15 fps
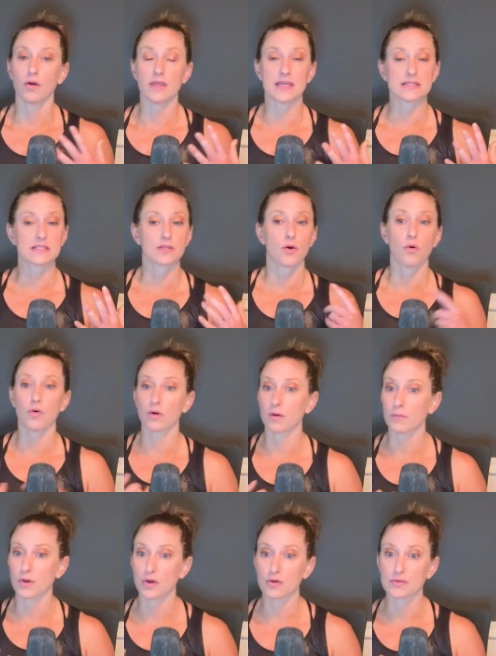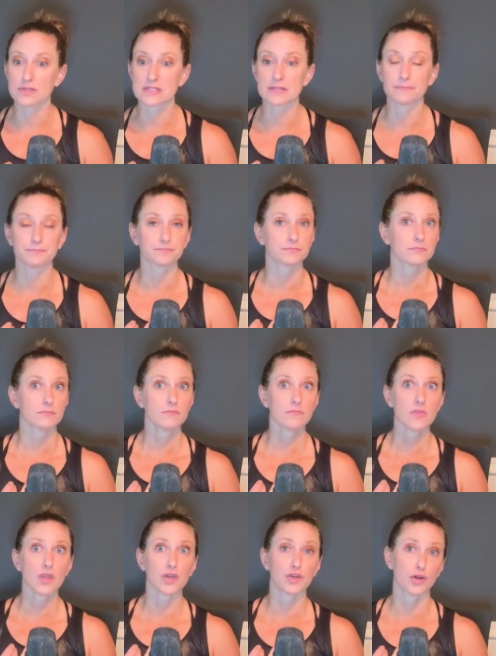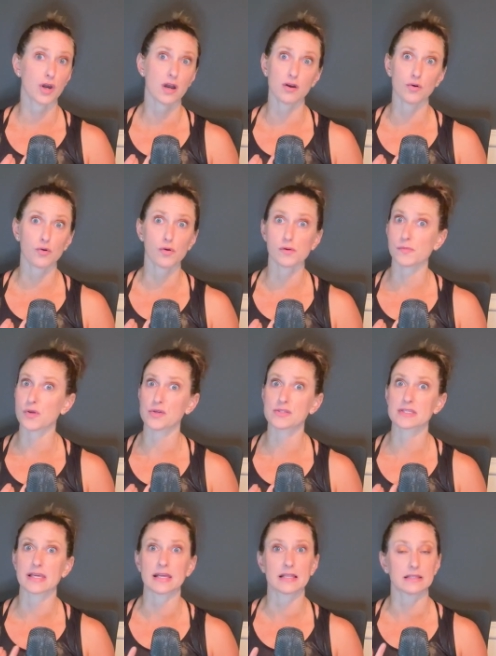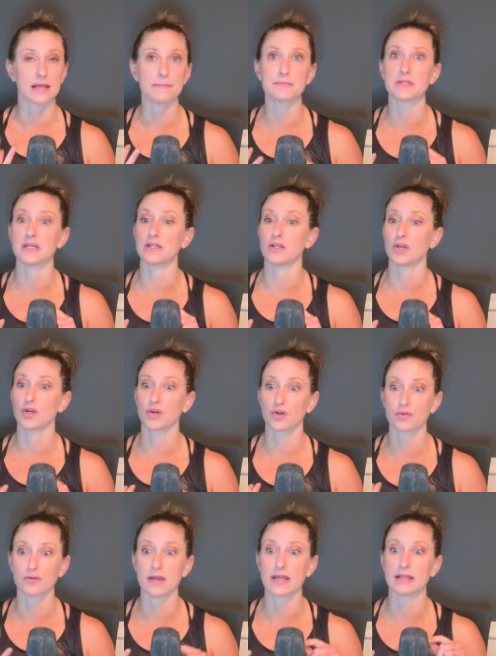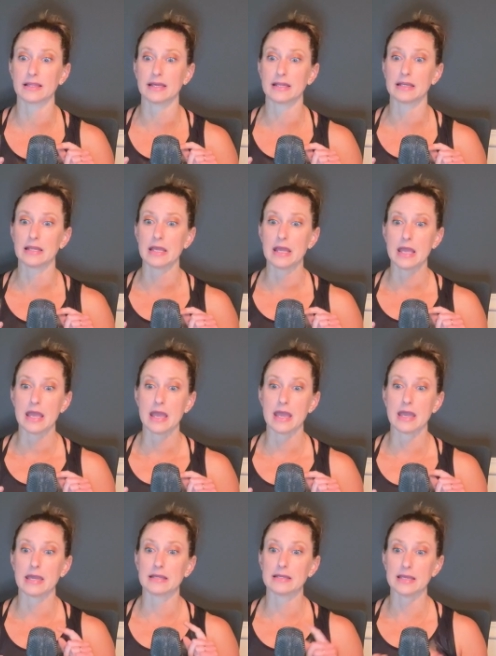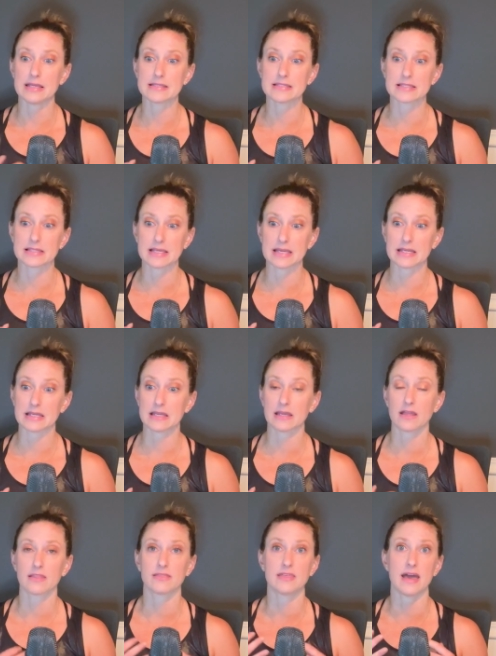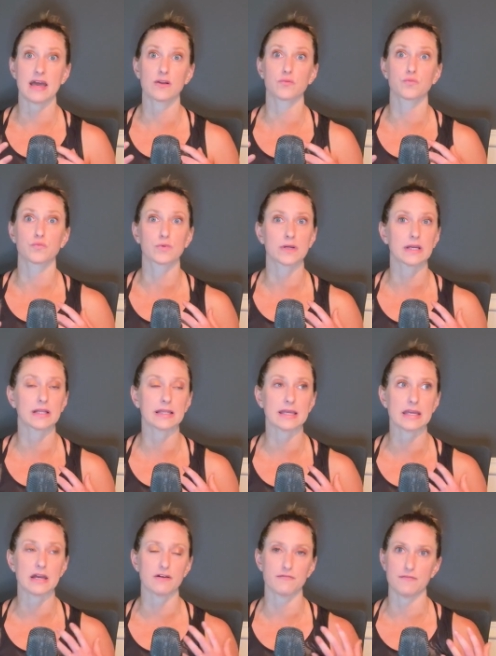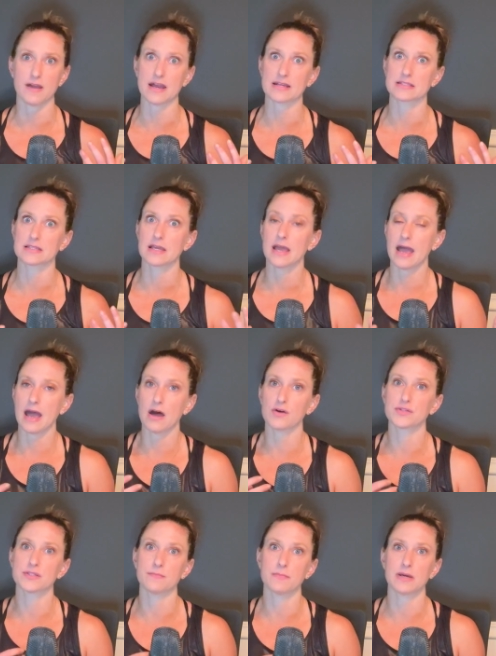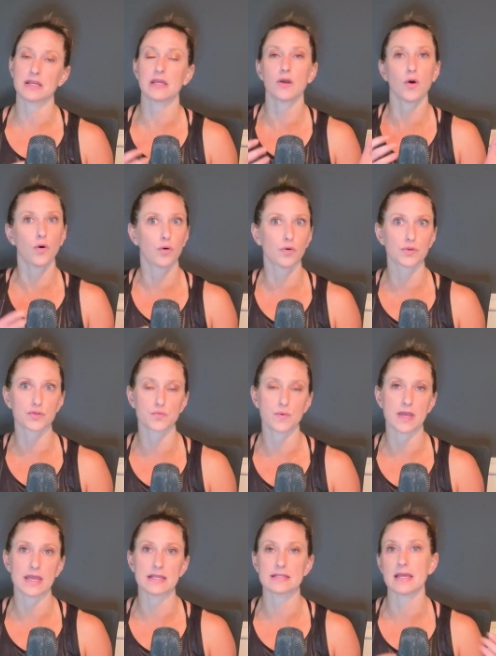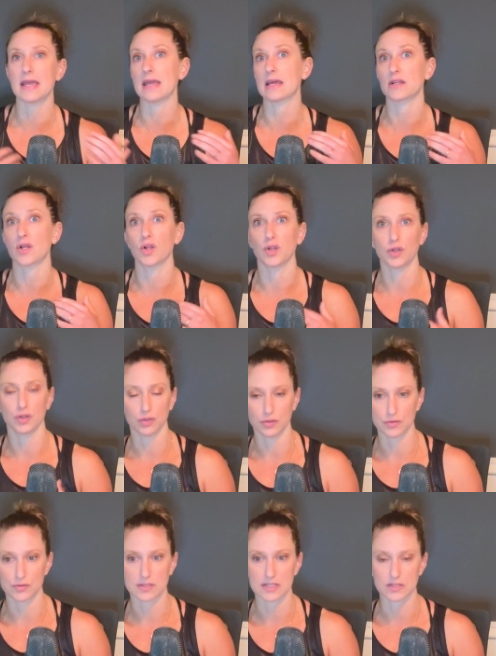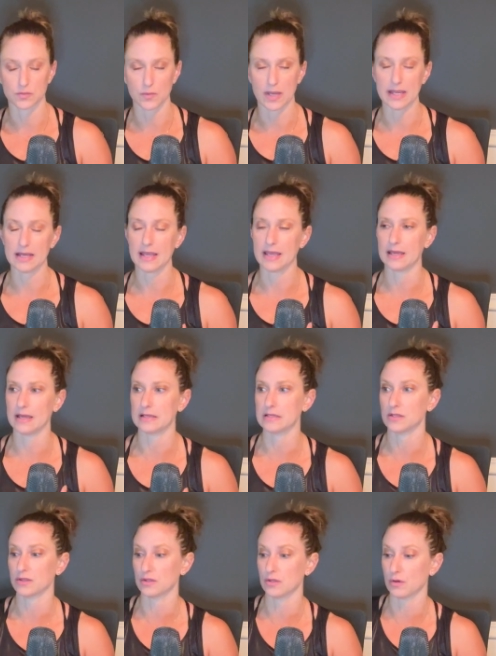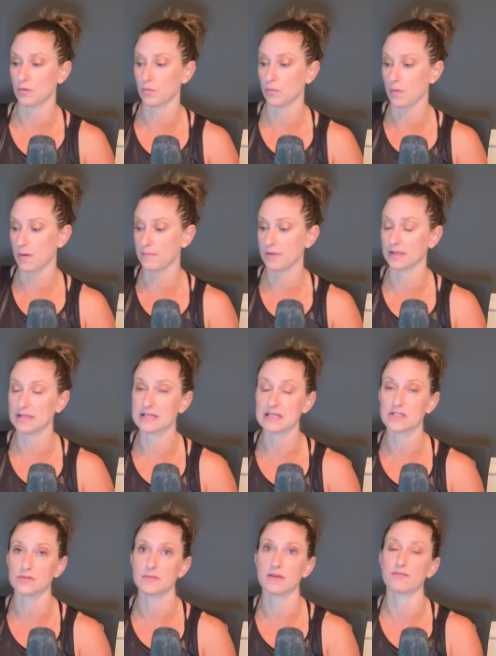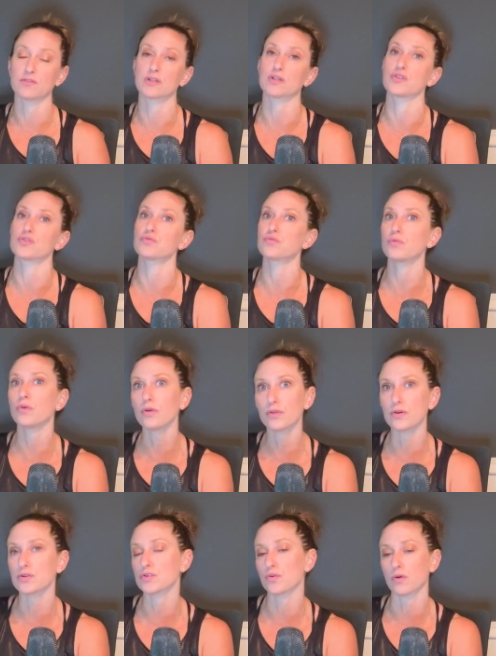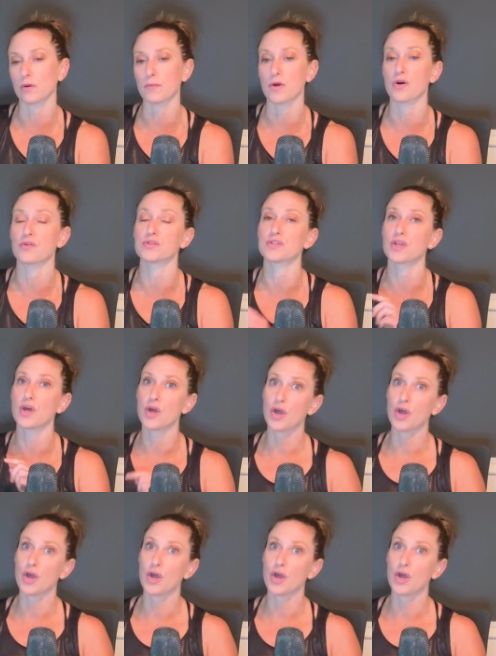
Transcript: it's hormones, your hunger hormones like leptin, ghrelin, and insulin that really affect how somebody holds weight and loses weight and the ability to be able to control those hormones